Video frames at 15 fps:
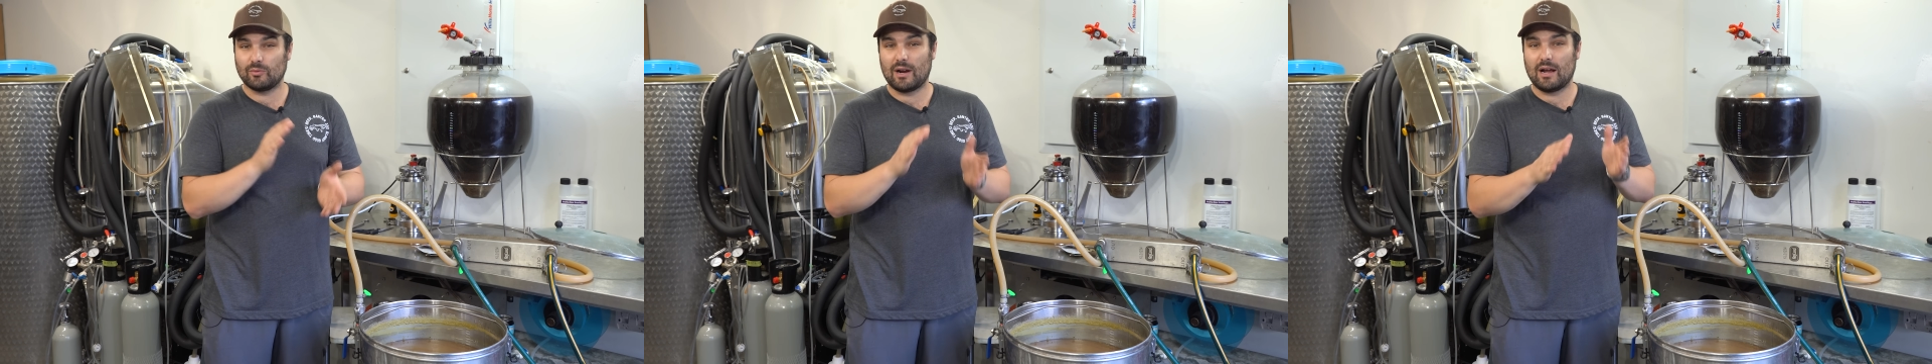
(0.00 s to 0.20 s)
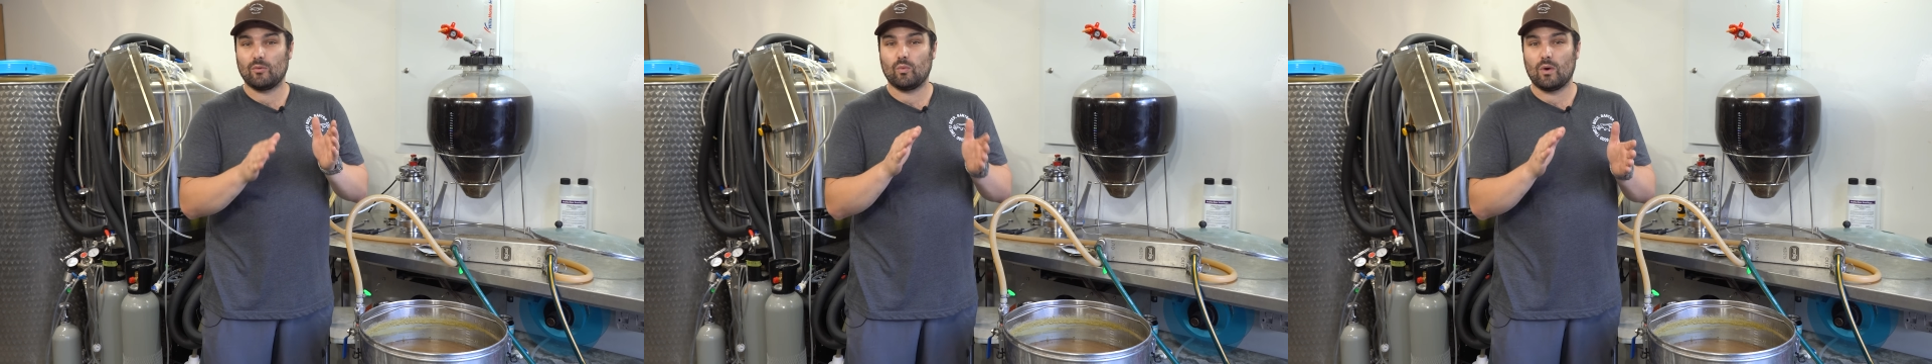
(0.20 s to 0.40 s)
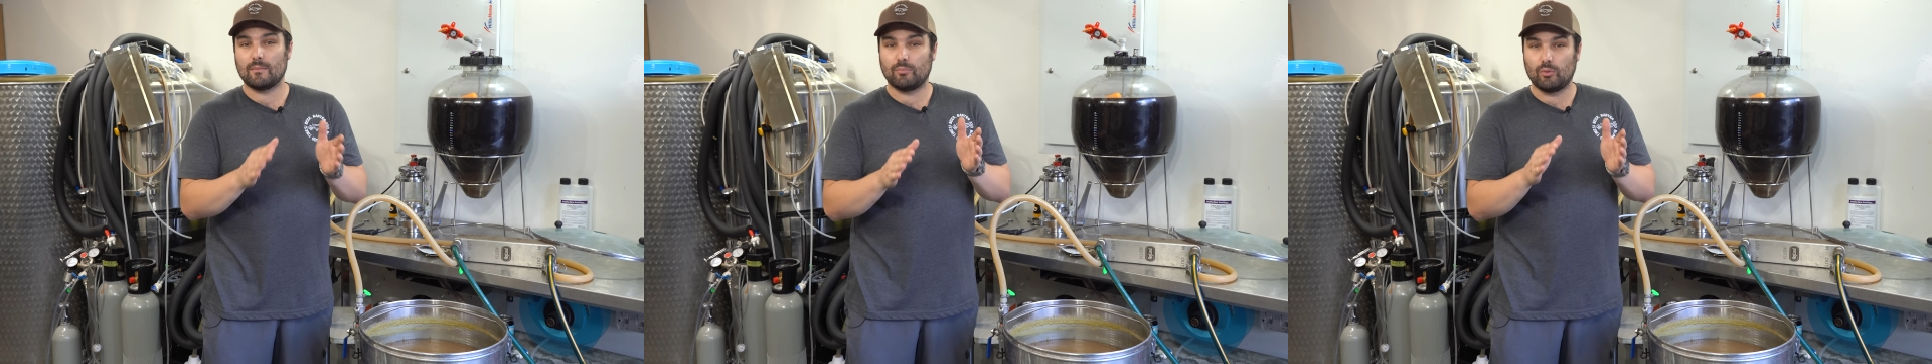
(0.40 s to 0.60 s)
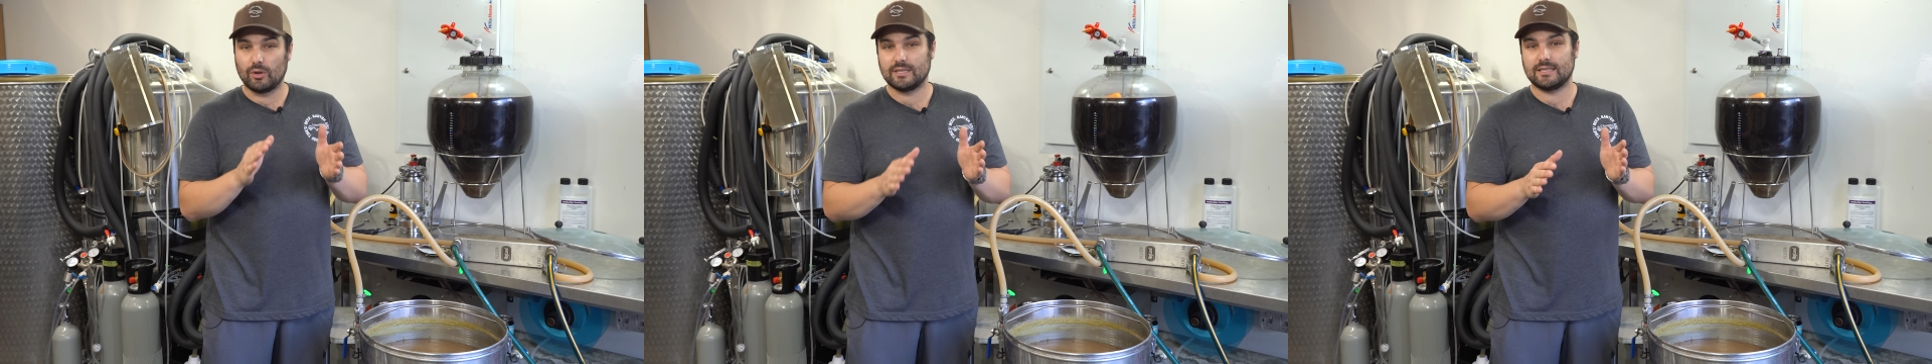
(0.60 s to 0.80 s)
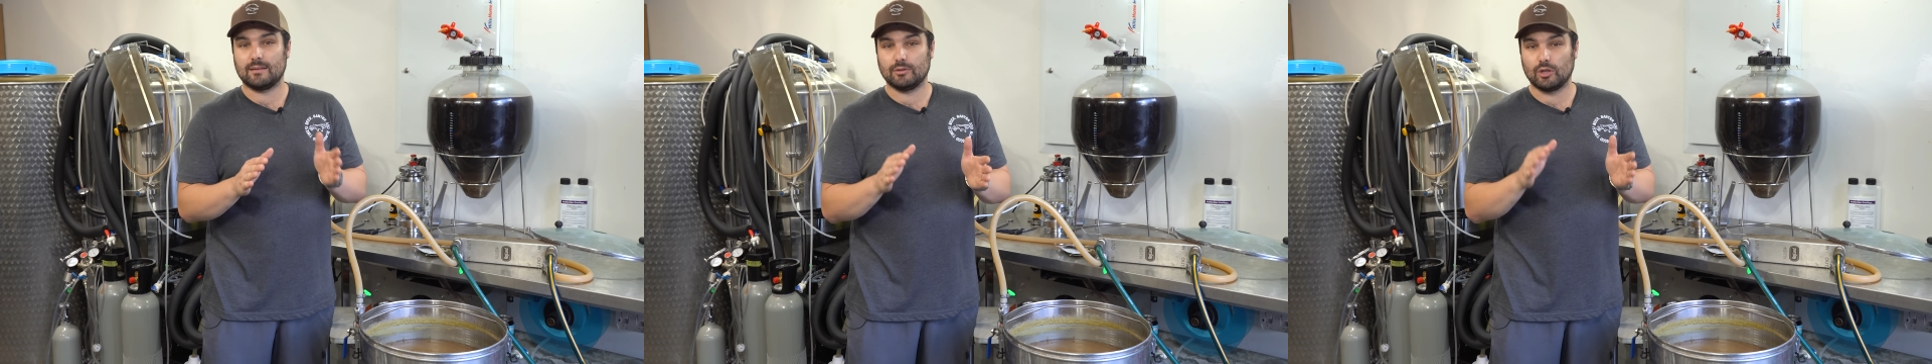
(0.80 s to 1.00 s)
around
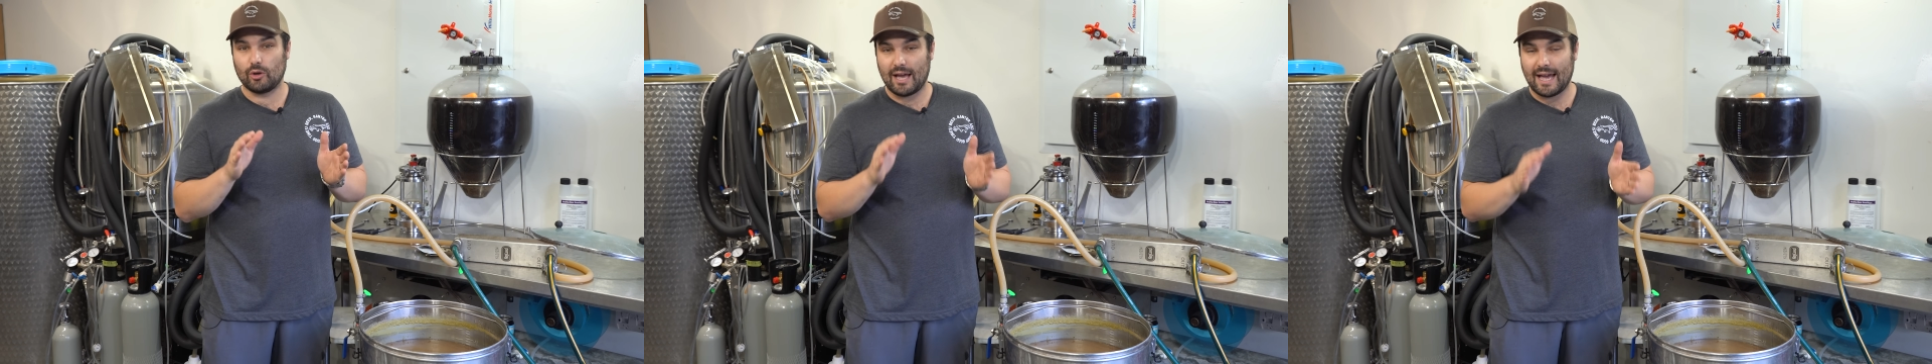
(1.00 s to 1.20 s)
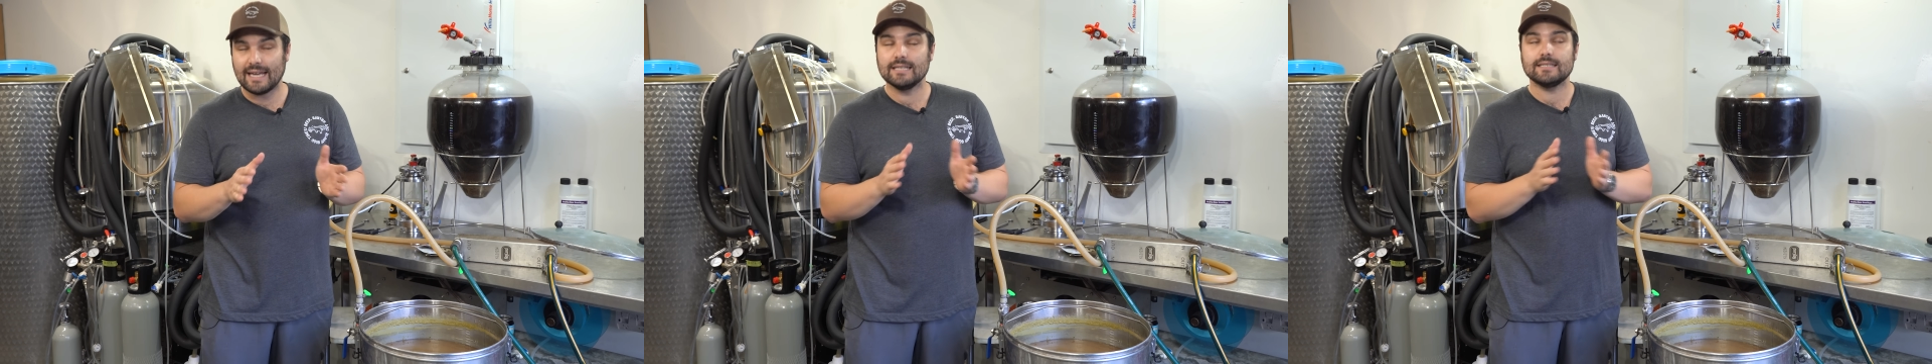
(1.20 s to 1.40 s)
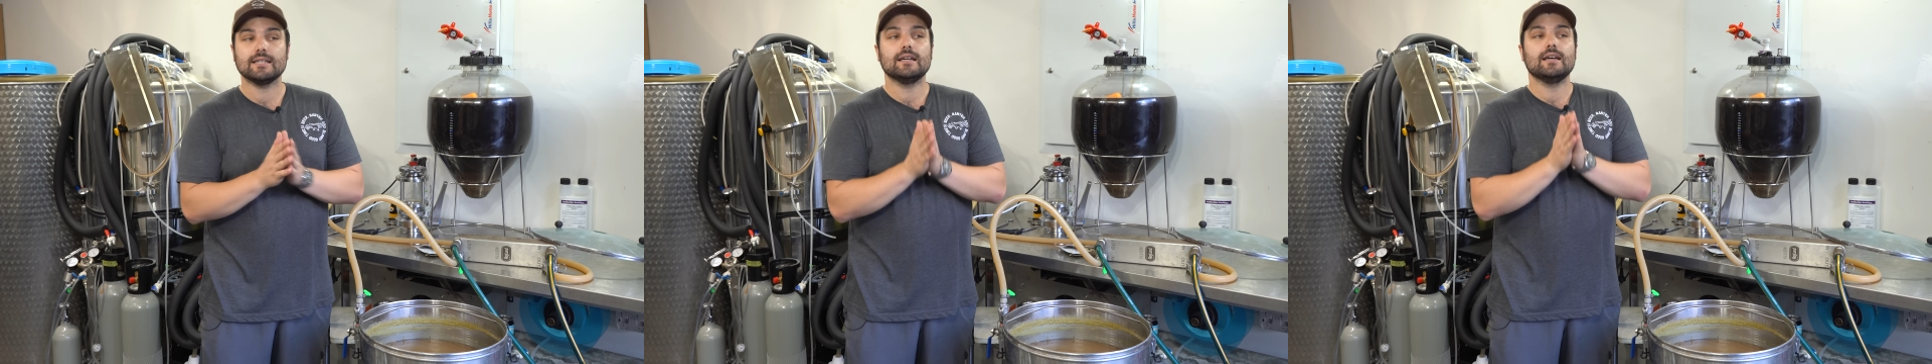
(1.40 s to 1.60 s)
1.008,